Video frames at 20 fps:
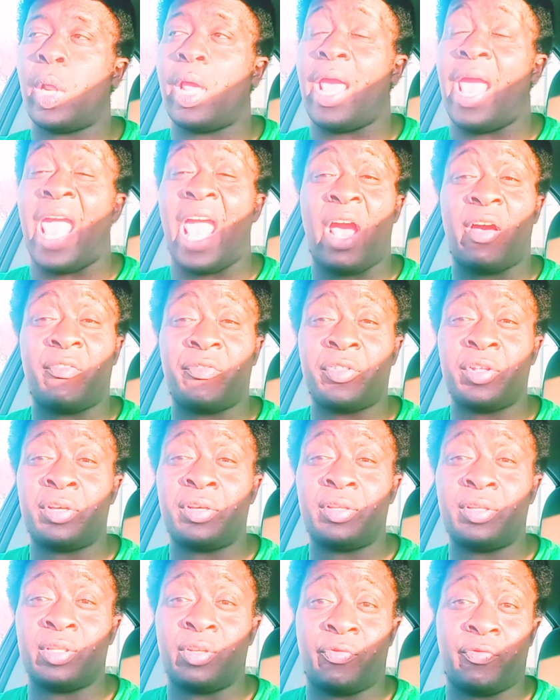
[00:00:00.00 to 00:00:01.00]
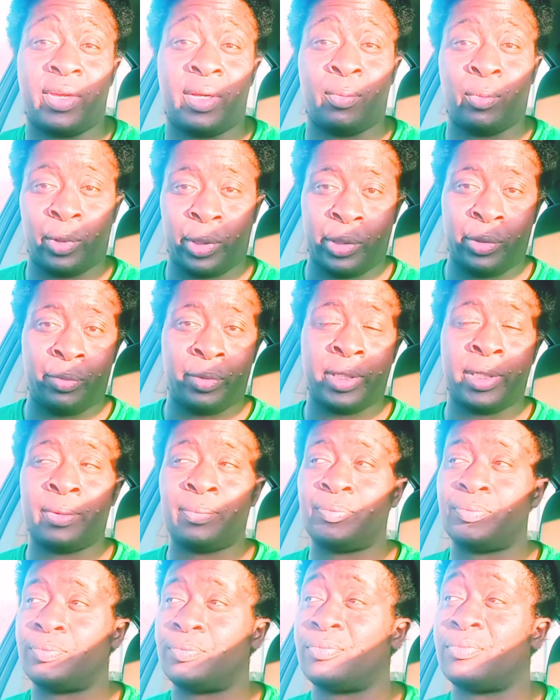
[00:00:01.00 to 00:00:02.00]
After the family reunion,
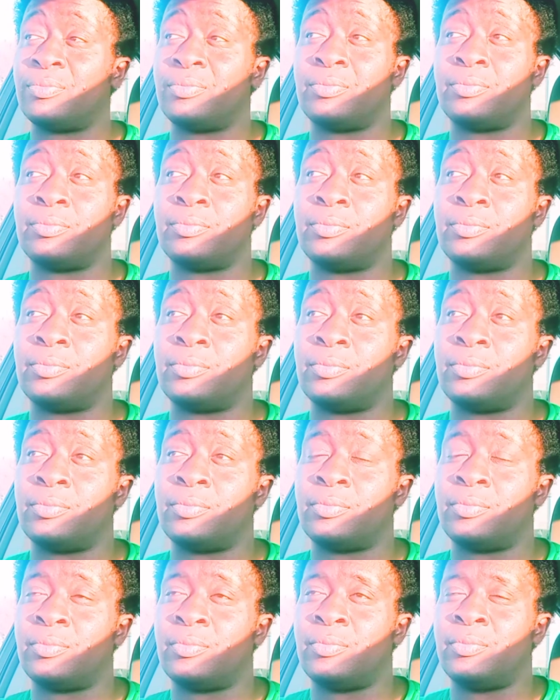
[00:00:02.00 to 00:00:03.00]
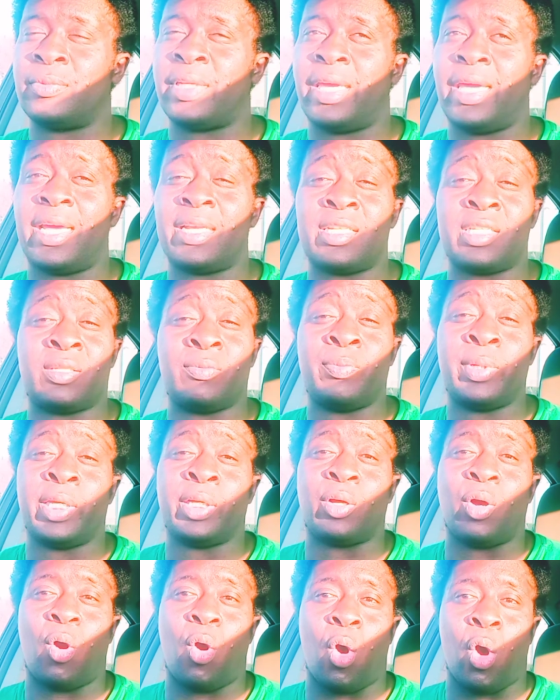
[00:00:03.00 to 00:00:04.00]
they had this
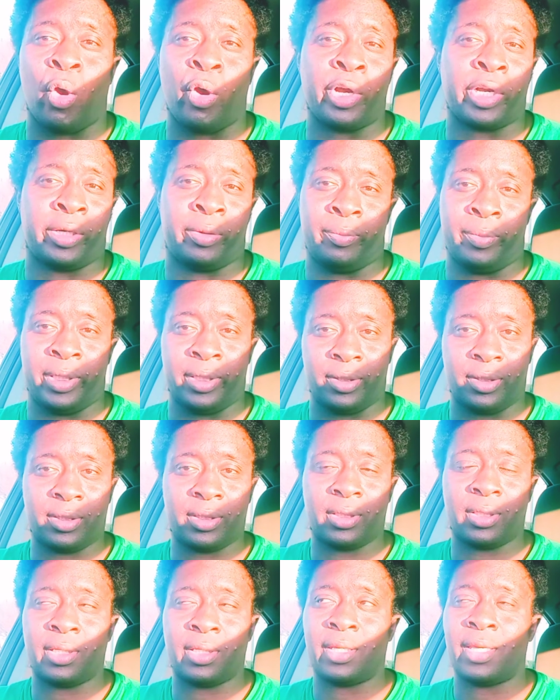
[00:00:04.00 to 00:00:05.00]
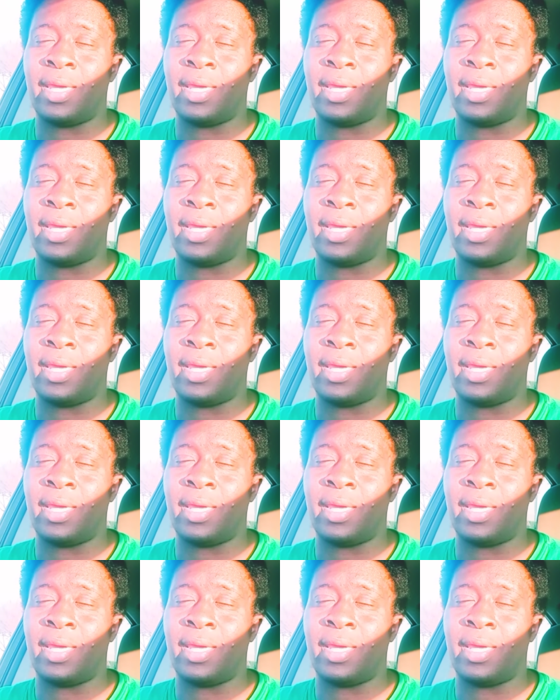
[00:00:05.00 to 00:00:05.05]
big argument.